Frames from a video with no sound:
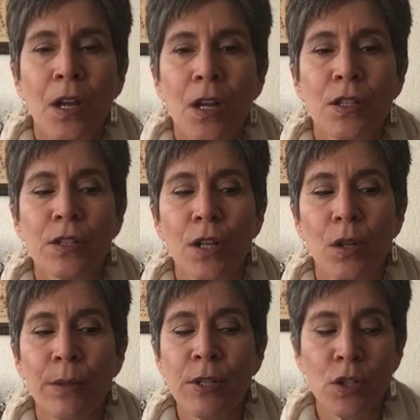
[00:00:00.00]
So
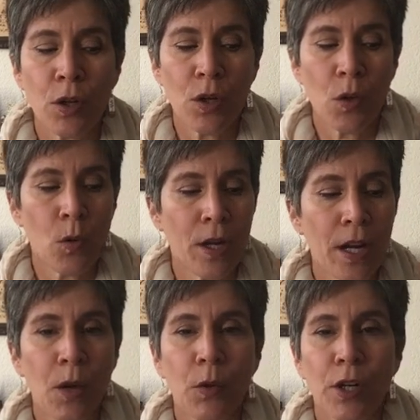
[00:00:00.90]
let me show you what
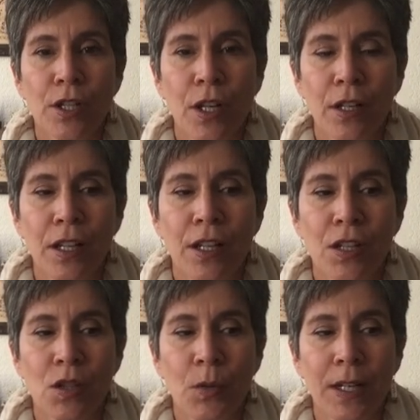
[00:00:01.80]
I worked on in
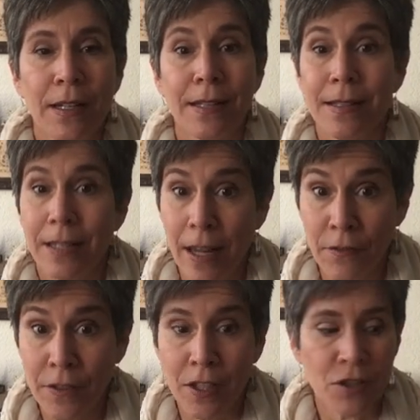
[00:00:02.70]
2019 and
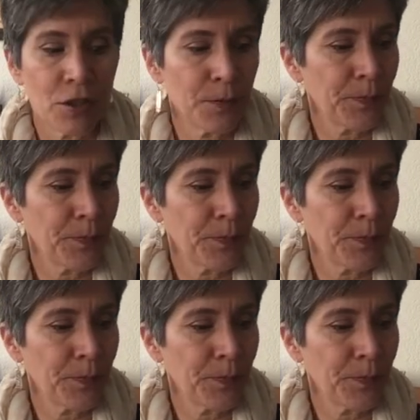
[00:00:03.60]
finished.